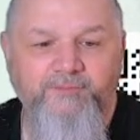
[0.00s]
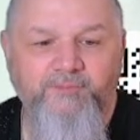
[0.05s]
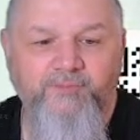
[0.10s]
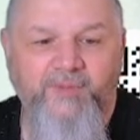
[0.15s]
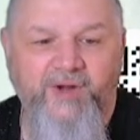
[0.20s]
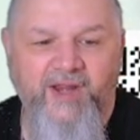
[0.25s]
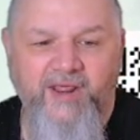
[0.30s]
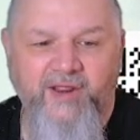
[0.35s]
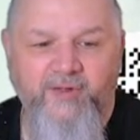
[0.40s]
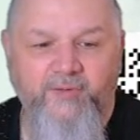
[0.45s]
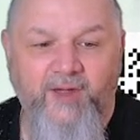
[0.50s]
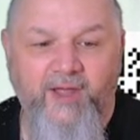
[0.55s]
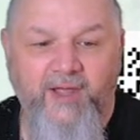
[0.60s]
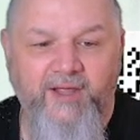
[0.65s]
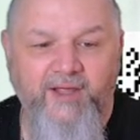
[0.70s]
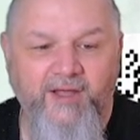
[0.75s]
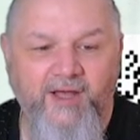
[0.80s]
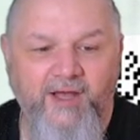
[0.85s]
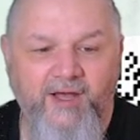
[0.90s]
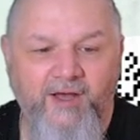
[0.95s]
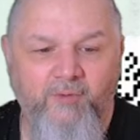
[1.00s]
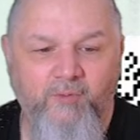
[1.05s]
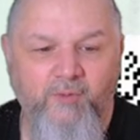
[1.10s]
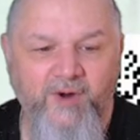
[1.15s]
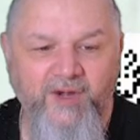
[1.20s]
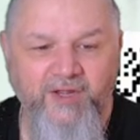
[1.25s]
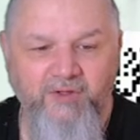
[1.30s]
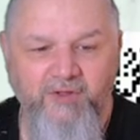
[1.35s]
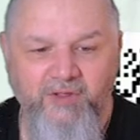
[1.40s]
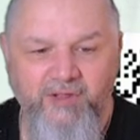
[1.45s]
But anyway,
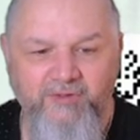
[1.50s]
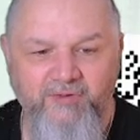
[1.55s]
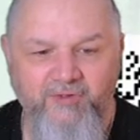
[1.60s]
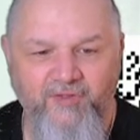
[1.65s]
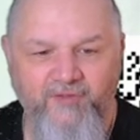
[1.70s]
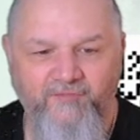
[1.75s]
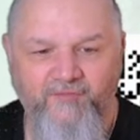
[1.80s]
when you use the